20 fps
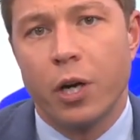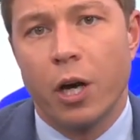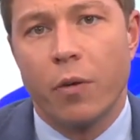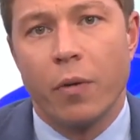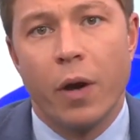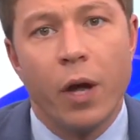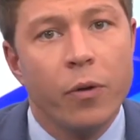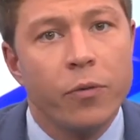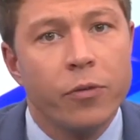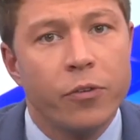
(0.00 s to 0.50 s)

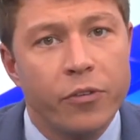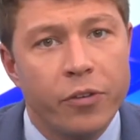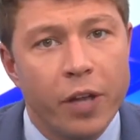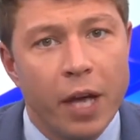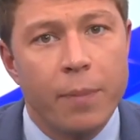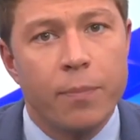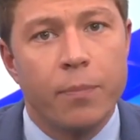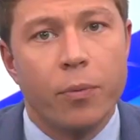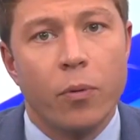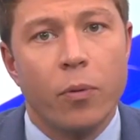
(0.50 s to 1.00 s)
Our own
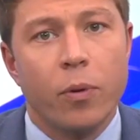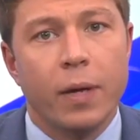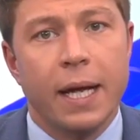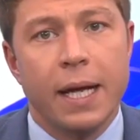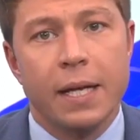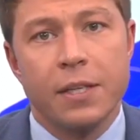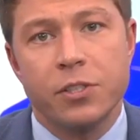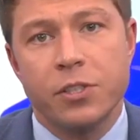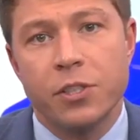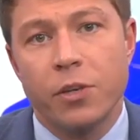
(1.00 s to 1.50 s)
state
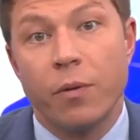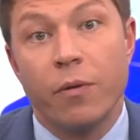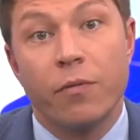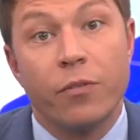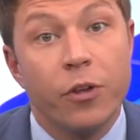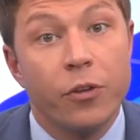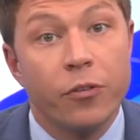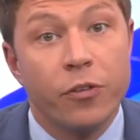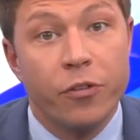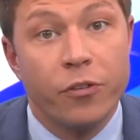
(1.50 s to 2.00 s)
broadcaster
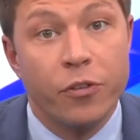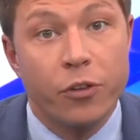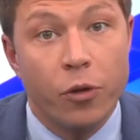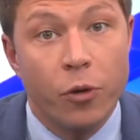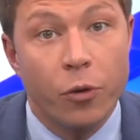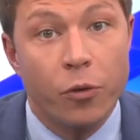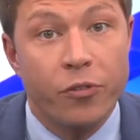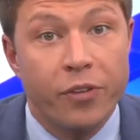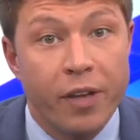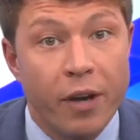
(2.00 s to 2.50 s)
refuses to
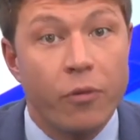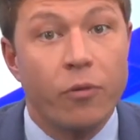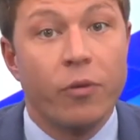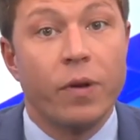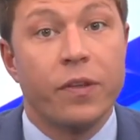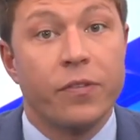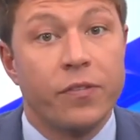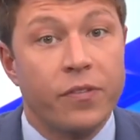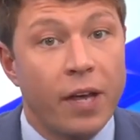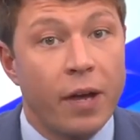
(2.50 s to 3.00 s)
call
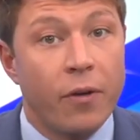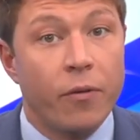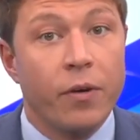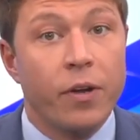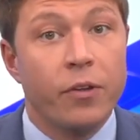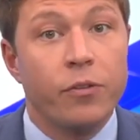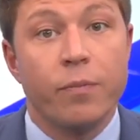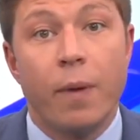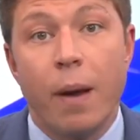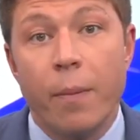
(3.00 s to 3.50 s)
terrorists
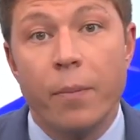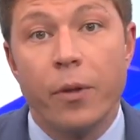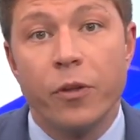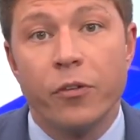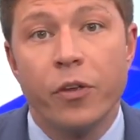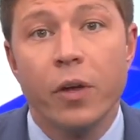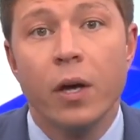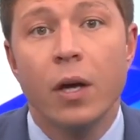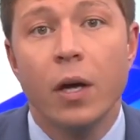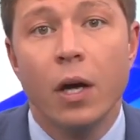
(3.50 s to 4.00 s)
terrorists.
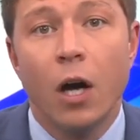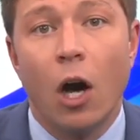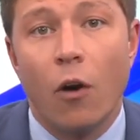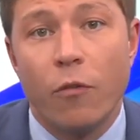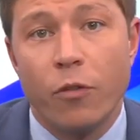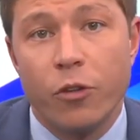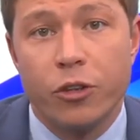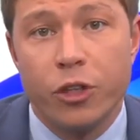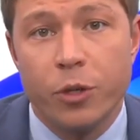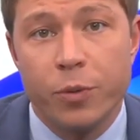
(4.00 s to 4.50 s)
Members
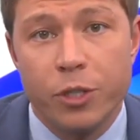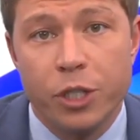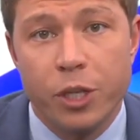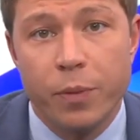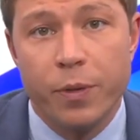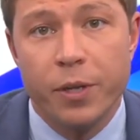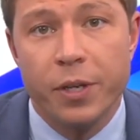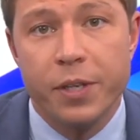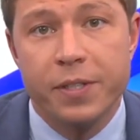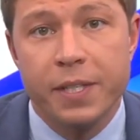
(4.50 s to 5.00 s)
of the Jewish
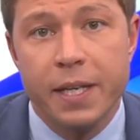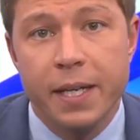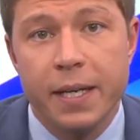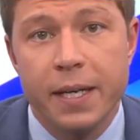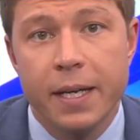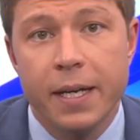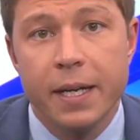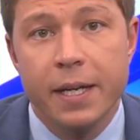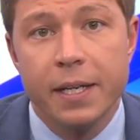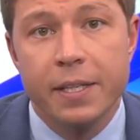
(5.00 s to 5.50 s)

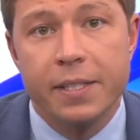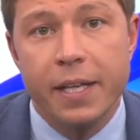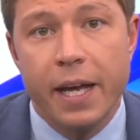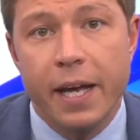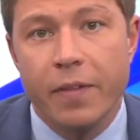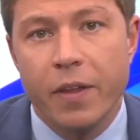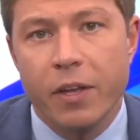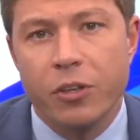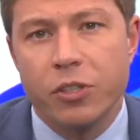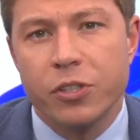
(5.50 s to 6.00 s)
community
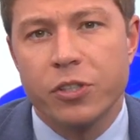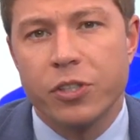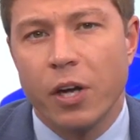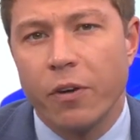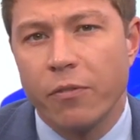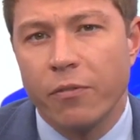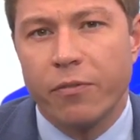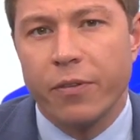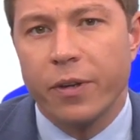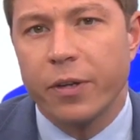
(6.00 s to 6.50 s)
saying they just
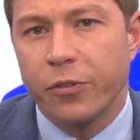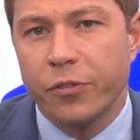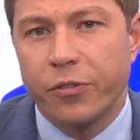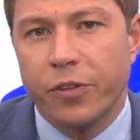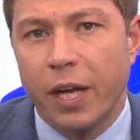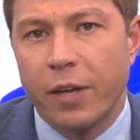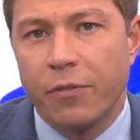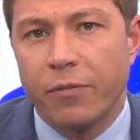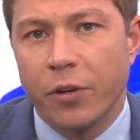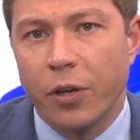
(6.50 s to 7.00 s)
don't feel
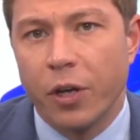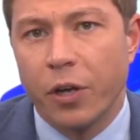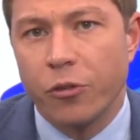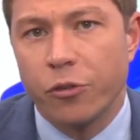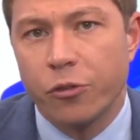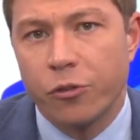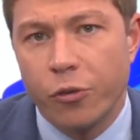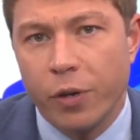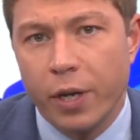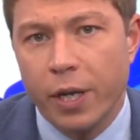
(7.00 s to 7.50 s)
safe on our
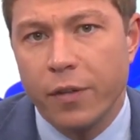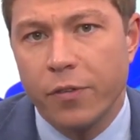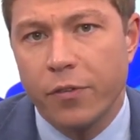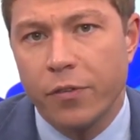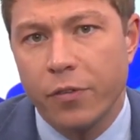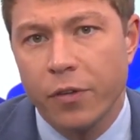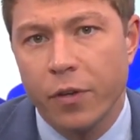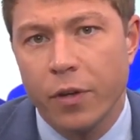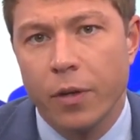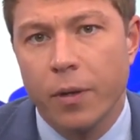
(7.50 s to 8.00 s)

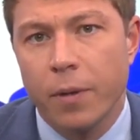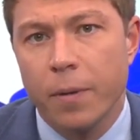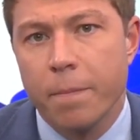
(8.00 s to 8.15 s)
streets.